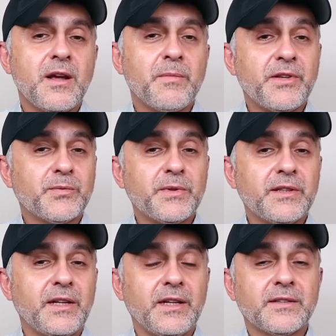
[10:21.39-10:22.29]
But this
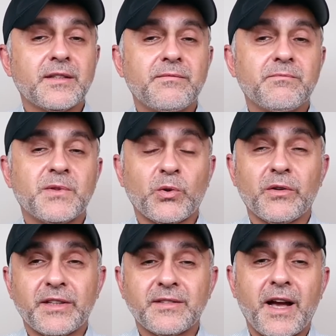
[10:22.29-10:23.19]
one is sort
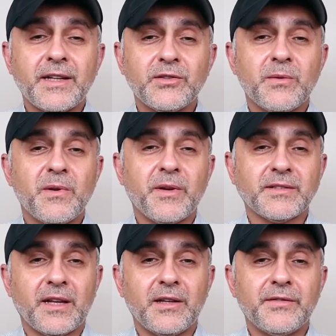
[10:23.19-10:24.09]
of exciting to me
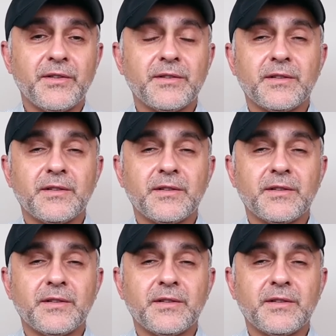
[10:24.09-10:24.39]
because I love the,